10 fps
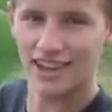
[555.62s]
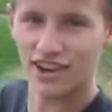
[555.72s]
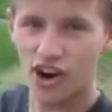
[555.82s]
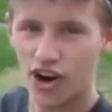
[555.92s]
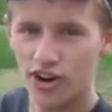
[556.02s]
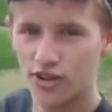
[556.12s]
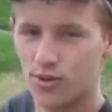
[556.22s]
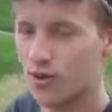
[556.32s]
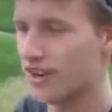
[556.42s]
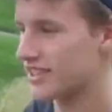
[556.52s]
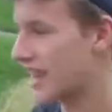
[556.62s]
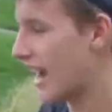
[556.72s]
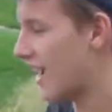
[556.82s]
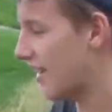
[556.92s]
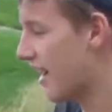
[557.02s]
like hardcore, because I
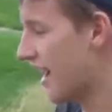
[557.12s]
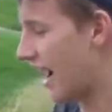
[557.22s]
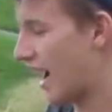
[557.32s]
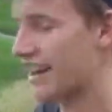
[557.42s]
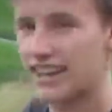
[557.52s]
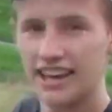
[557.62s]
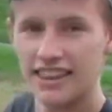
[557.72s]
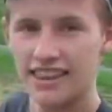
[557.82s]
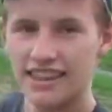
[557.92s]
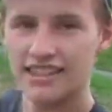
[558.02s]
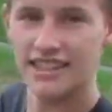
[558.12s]
had it like this